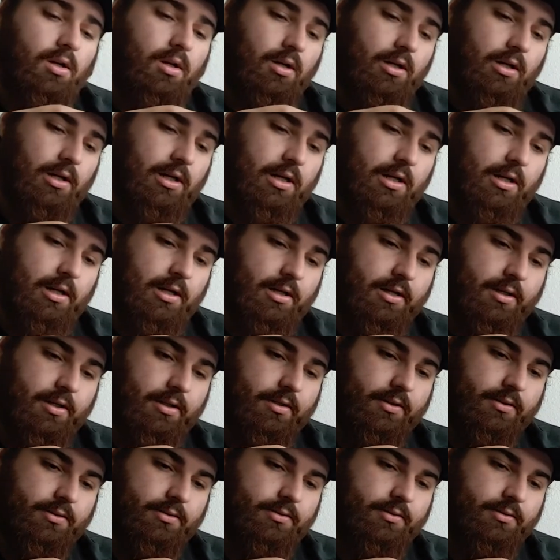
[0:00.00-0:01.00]

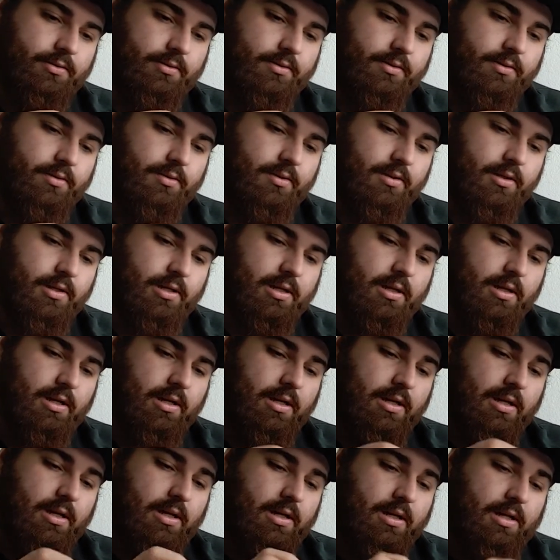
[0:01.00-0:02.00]
Uh,
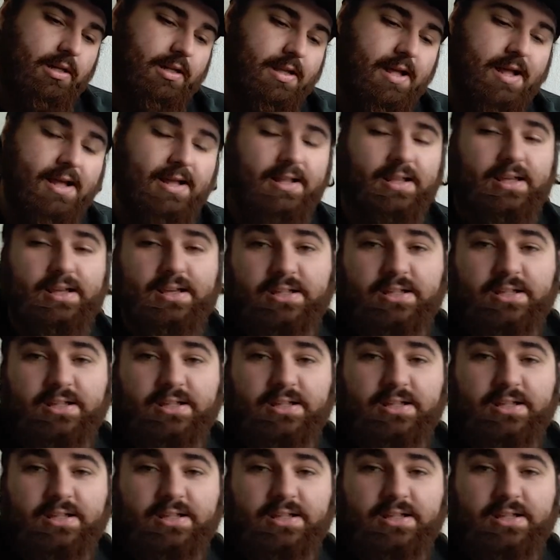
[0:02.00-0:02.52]
that